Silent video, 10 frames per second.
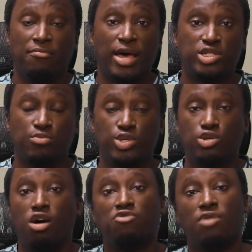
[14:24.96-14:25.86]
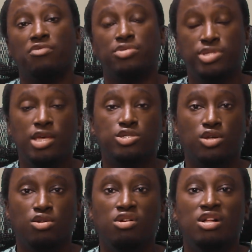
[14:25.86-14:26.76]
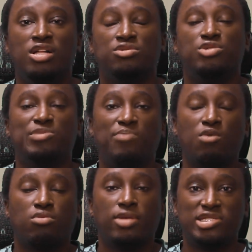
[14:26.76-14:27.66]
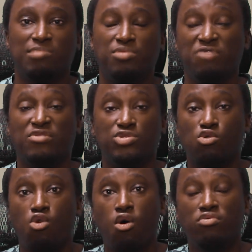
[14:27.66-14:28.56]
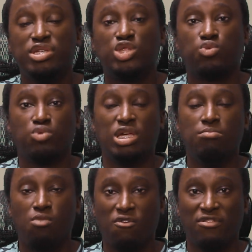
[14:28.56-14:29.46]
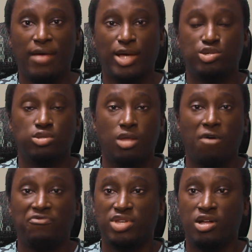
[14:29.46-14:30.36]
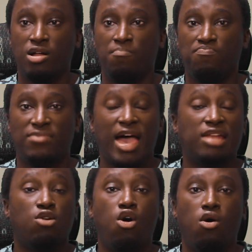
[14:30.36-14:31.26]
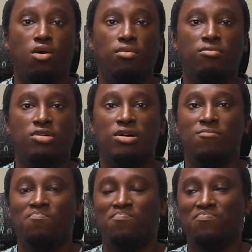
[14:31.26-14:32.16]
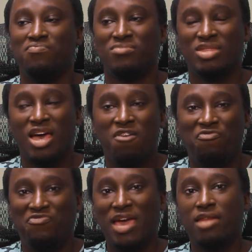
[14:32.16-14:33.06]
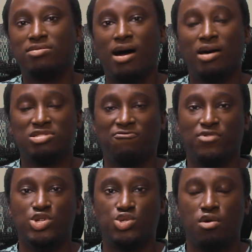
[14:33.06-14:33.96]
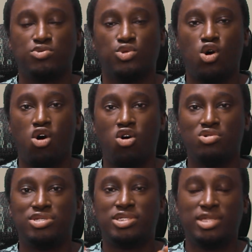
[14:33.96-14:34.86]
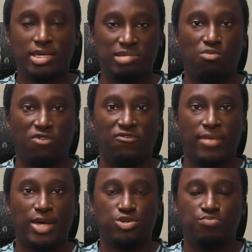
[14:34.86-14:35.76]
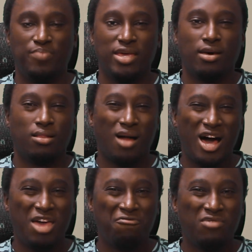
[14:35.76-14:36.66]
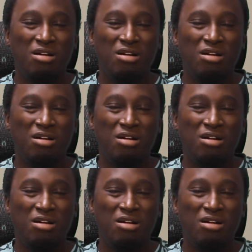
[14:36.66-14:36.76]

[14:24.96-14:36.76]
Master we saw throughout the season. So at this point, we're led to believe that there are only 3 Morphin Masters left at all. And then Cosmic Fury starts with all 6 Morphomasters being alive,